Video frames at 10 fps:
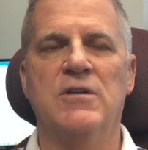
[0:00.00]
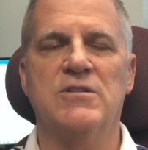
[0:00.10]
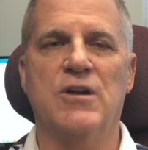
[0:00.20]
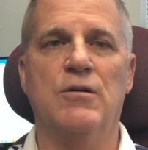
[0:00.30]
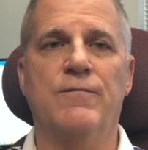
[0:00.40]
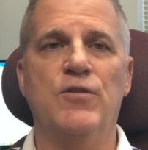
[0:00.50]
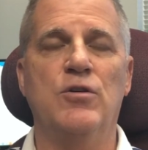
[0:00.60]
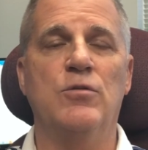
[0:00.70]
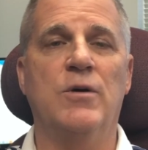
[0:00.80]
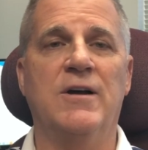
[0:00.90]
So if
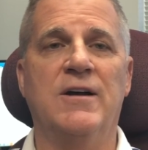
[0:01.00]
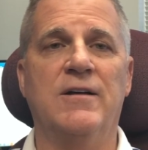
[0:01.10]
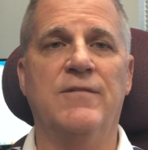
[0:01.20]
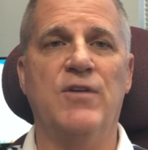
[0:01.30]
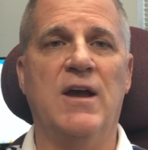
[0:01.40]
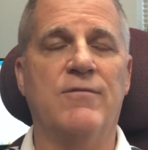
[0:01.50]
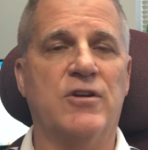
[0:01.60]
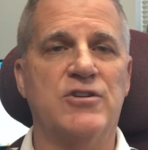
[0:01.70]
you have a